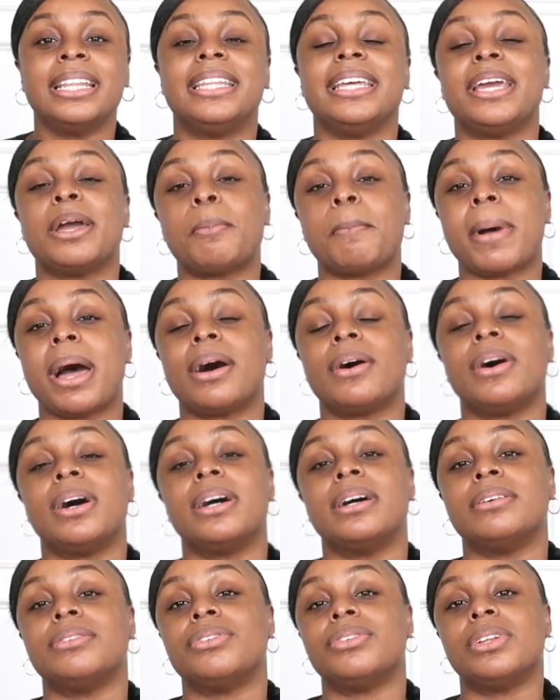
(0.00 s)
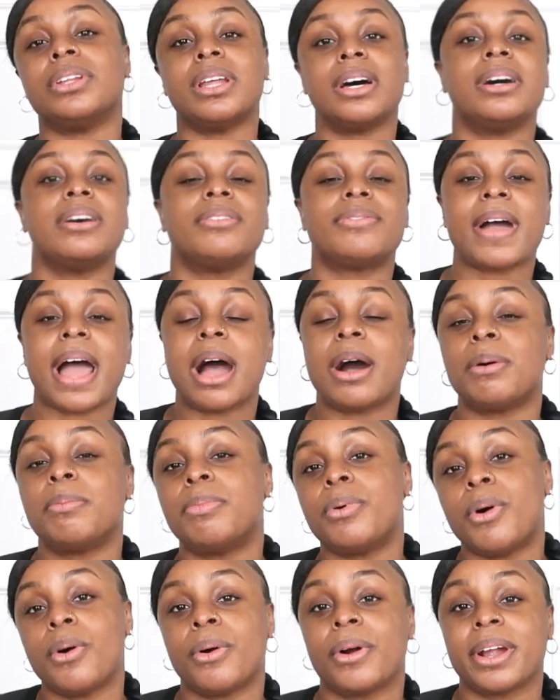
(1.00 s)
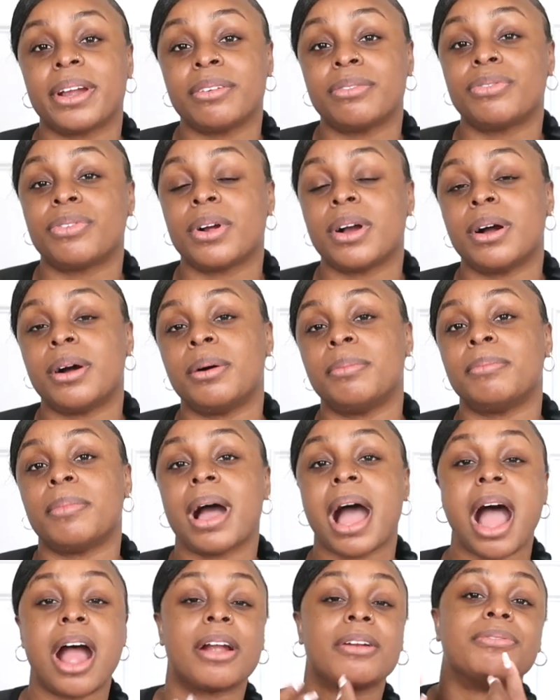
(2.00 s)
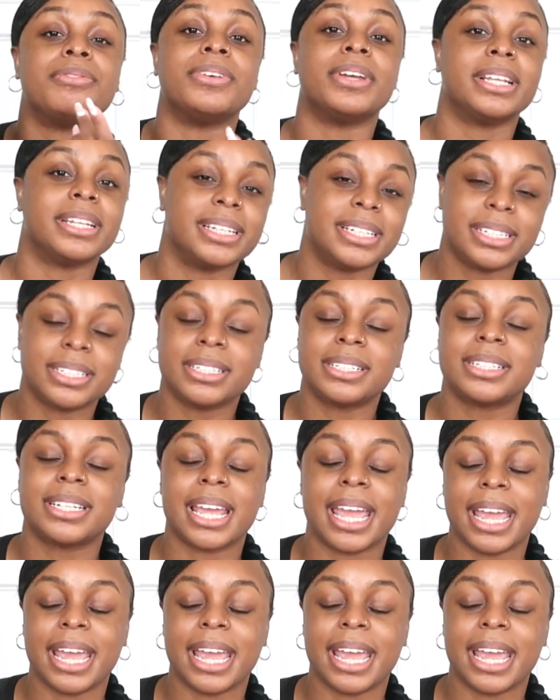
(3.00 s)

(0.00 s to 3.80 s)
the amount of love outpouring from our village,